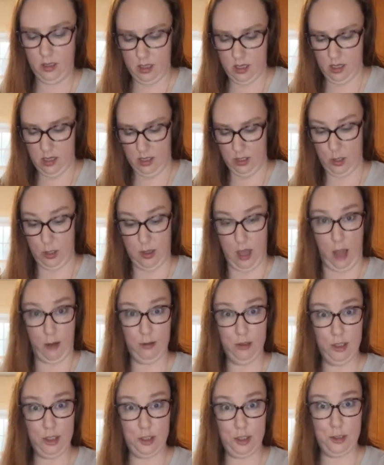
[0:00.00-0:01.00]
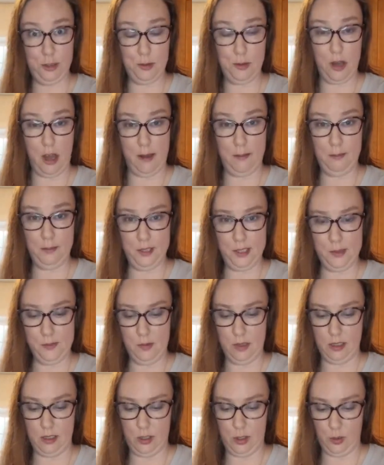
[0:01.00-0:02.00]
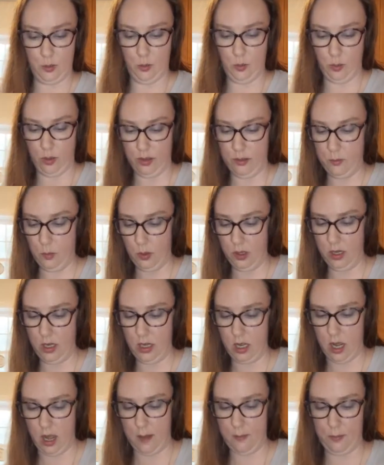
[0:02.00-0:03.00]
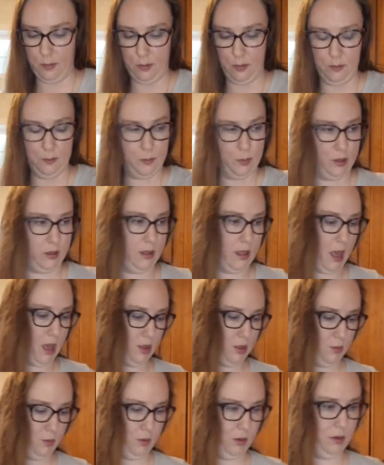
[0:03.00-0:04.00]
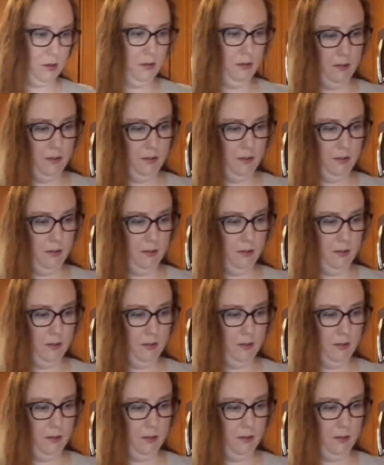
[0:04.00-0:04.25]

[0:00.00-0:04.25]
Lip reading: So that was 2 cups. Let's do 1 more cup, put that through.